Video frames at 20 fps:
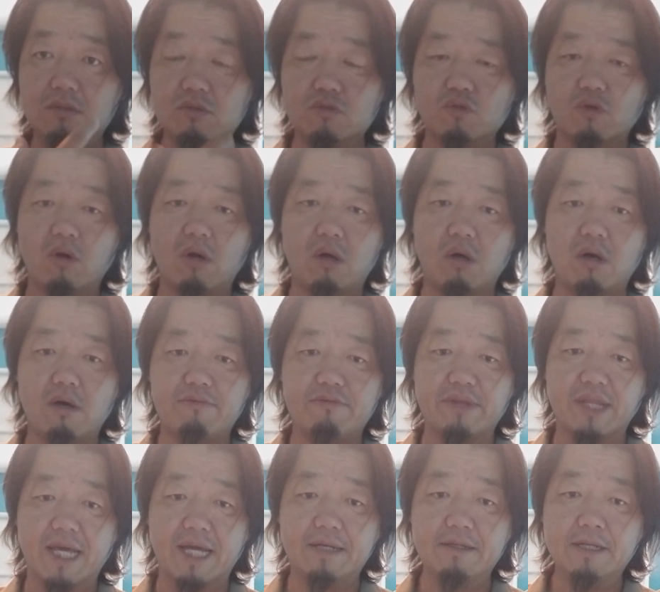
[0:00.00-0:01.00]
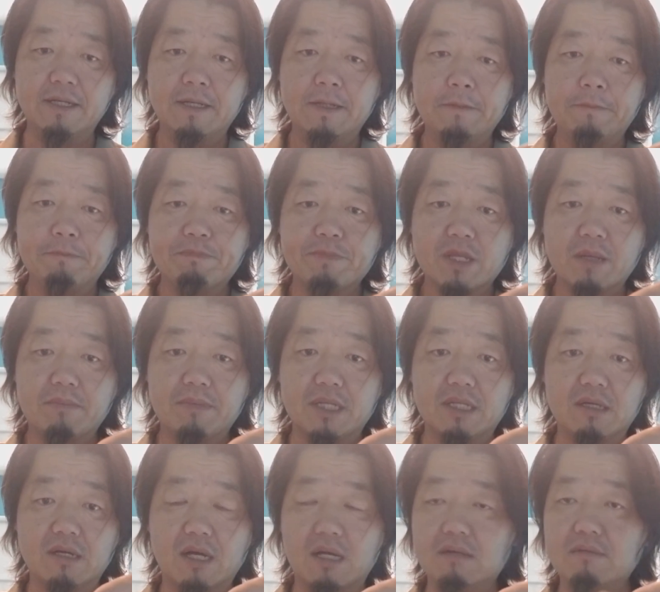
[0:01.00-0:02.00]
draw off of that.
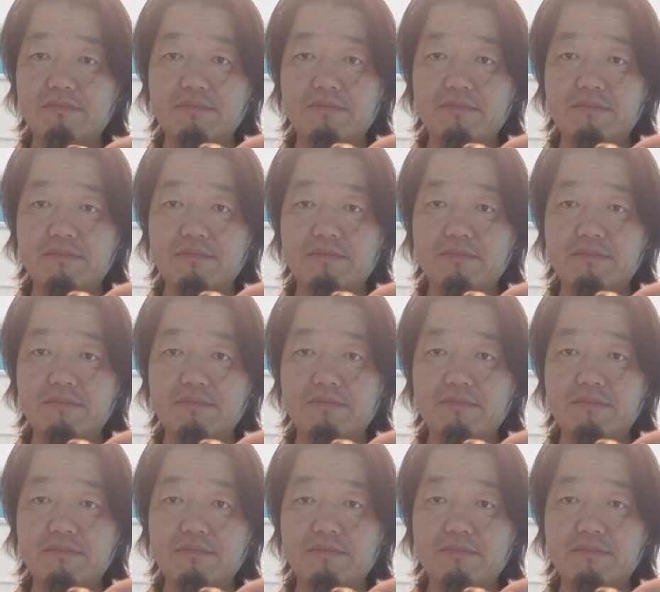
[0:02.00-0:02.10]
But there,